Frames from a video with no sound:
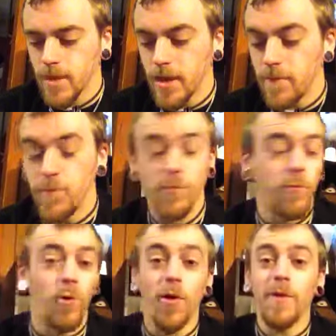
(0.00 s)
If you're
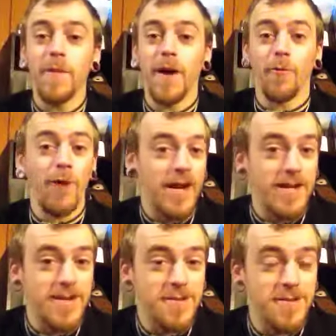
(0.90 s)
worried about
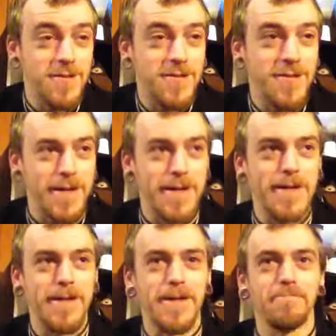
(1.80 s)
ratings,
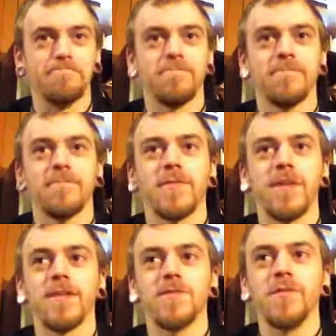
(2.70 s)

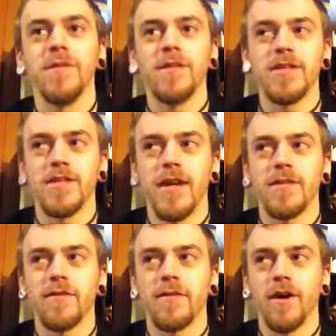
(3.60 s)
this movie doesn't
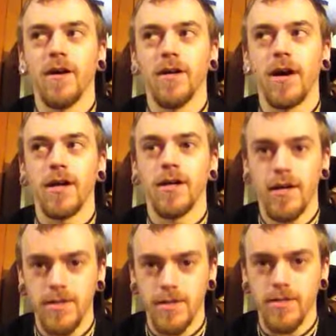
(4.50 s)
have a lot of
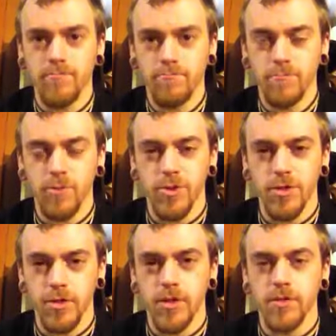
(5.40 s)
cussing, which
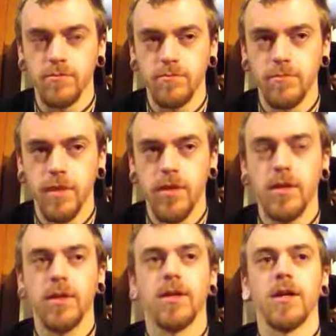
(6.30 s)
is good.
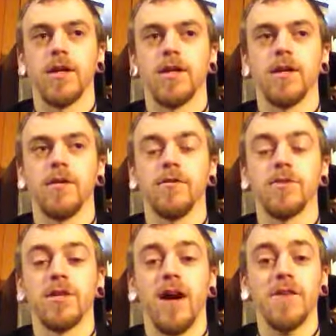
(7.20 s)
There's a
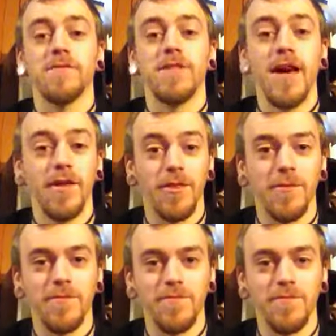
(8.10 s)
lot of death,
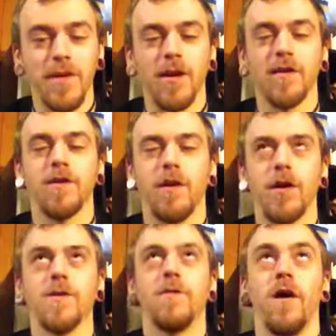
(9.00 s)
a
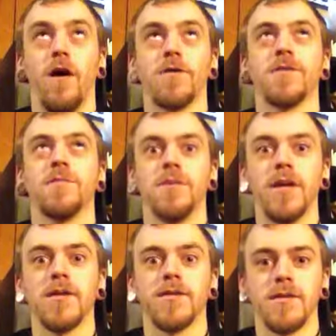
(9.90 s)
lot of awesome
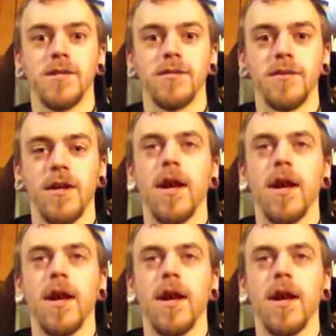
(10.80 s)
death scenes.